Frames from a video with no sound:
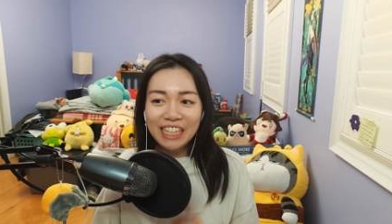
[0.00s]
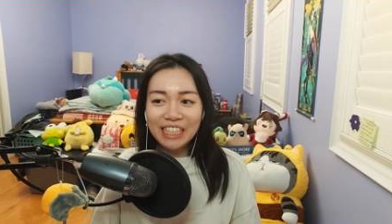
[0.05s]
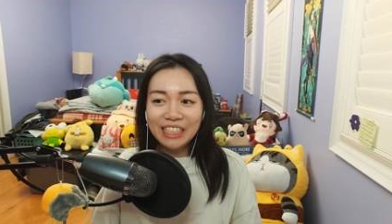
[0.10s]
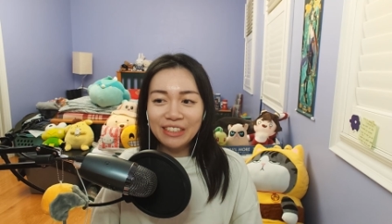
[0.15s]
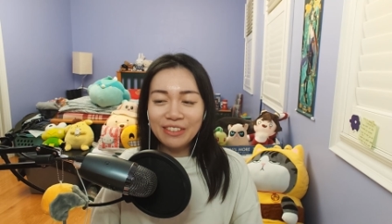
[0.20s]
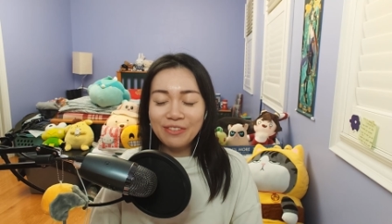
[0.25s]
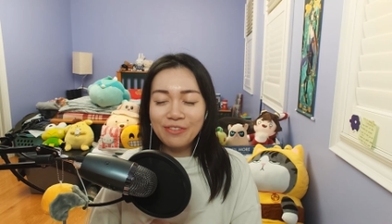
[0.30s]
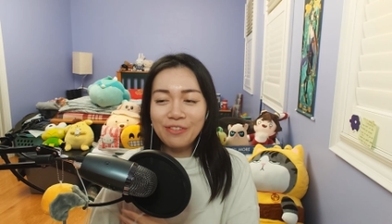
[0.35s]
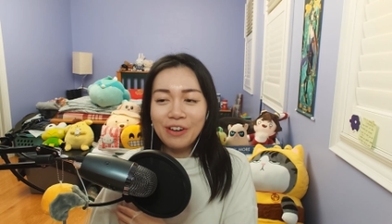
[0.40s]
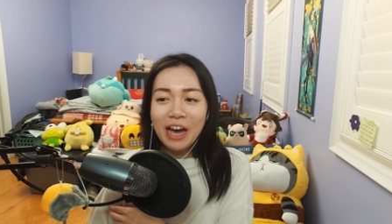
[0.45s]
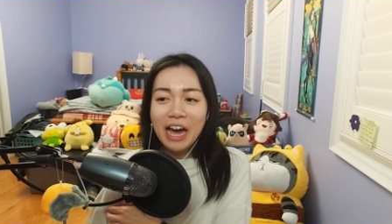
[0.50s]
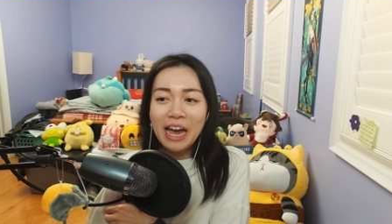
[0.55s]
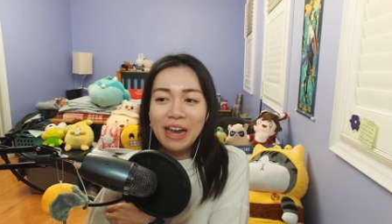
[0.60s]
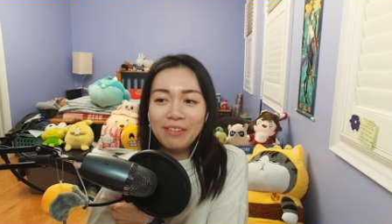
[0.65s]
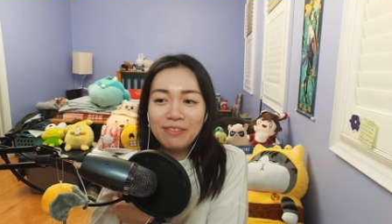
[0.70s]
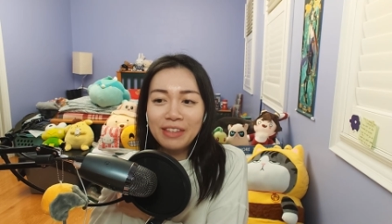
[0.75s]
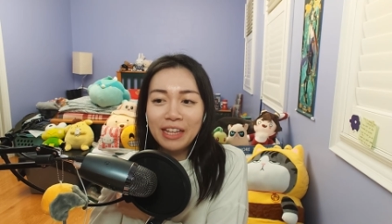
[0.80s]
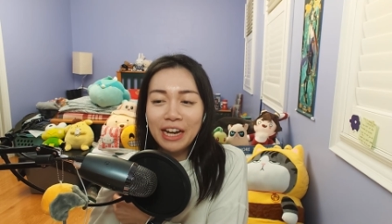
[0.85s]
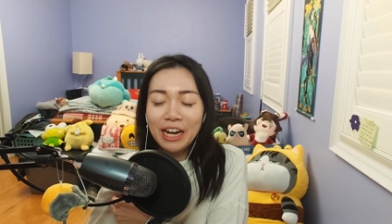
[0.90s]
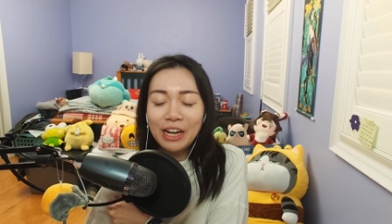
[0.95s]
like the
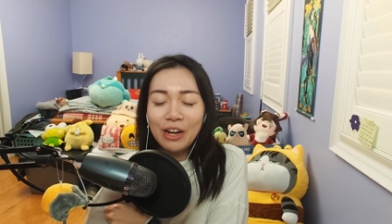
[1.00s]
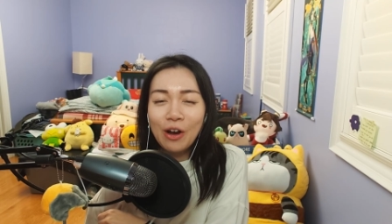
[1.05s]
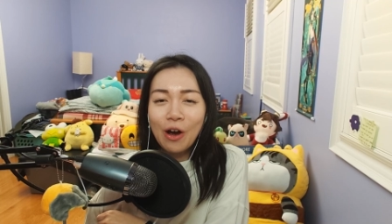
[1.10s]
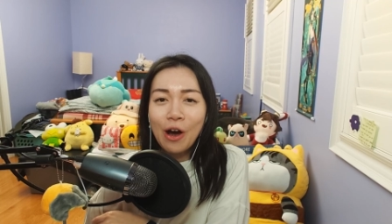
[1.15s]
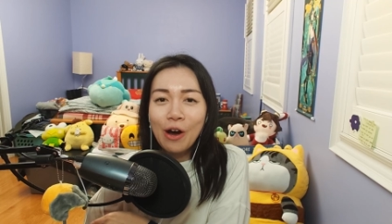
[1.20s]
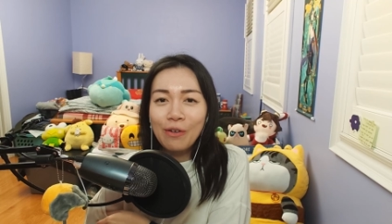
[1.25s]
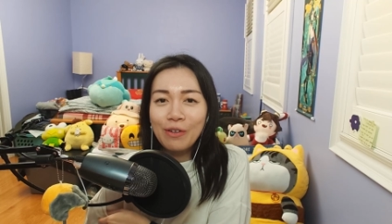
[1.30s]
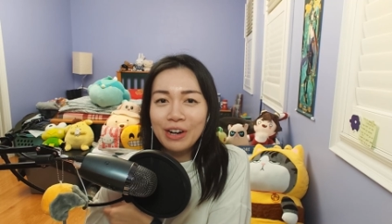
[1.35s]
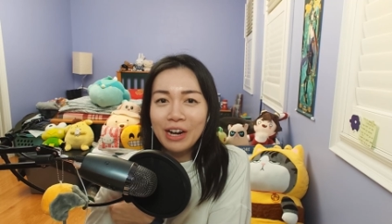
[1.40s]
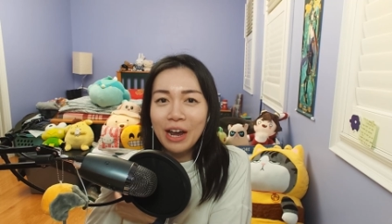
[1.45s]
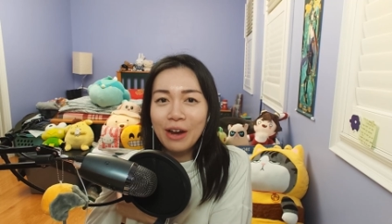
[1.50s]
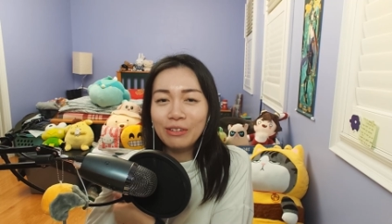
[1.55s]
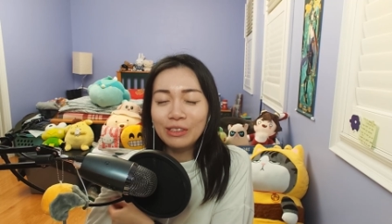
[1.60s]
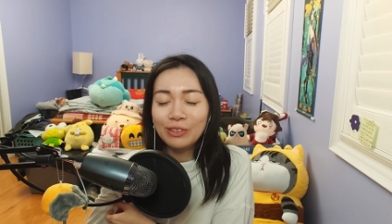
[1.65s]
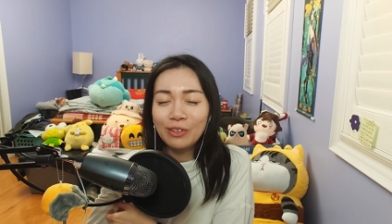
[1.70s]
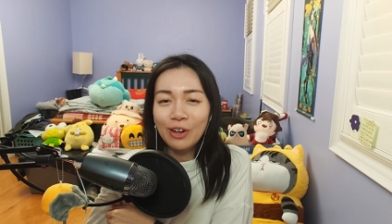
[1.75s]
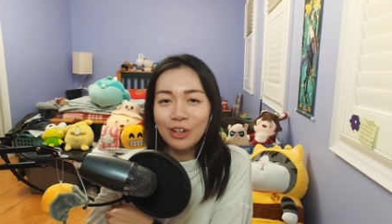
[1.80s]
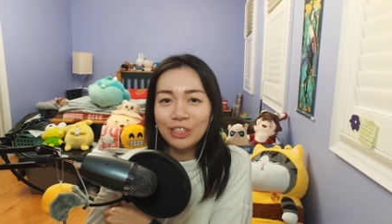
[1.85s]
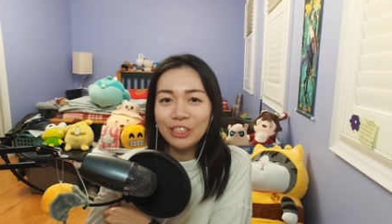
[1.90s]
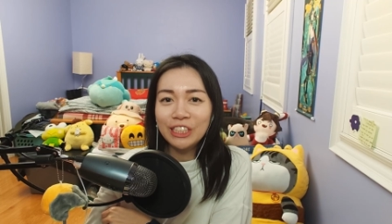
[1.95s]
vibe that I got when I
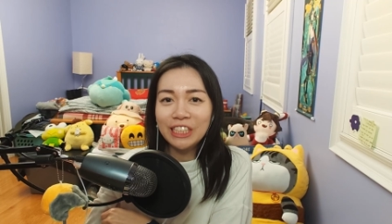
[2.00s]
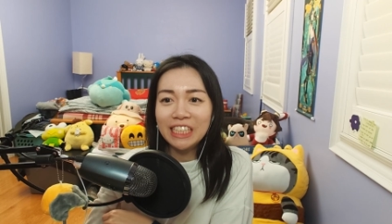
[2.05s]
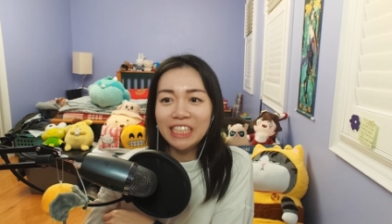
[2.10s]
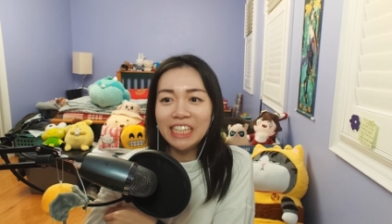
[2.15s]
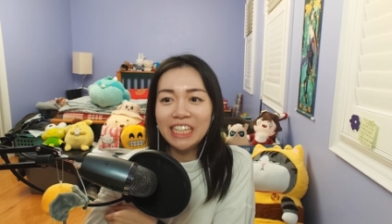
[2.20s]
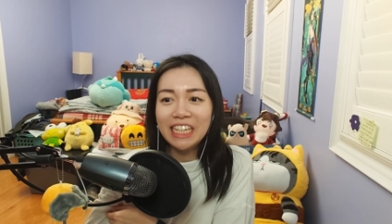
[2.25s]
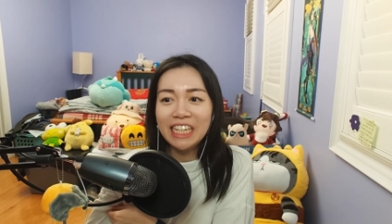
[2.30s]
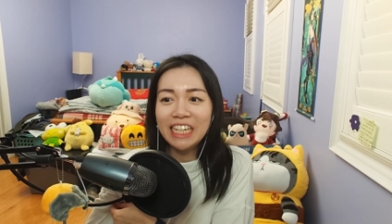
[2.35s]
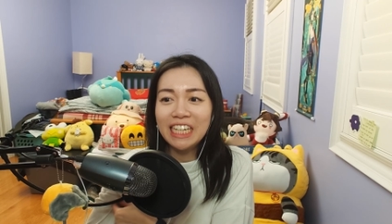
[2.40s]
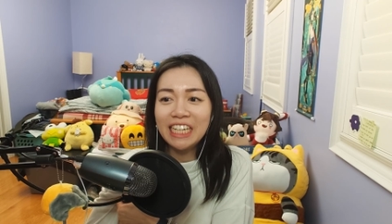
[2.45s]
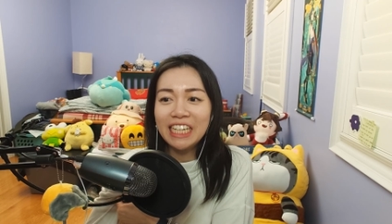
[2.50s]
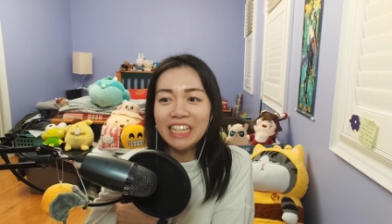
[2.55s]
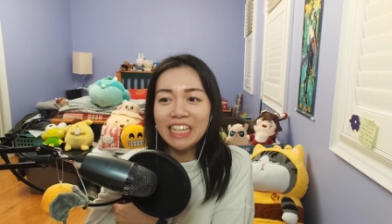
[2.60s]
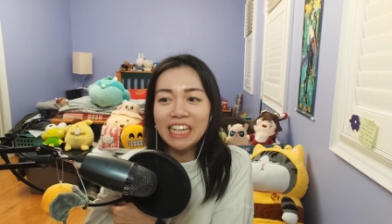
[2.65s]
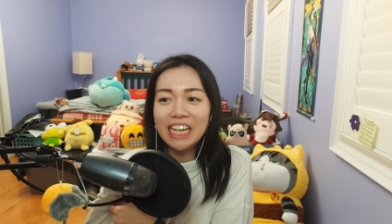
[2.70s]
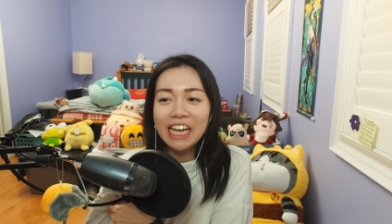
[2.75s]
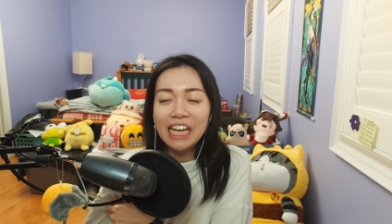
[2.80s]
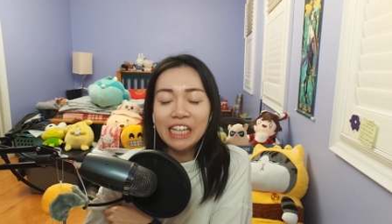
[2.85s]
was watching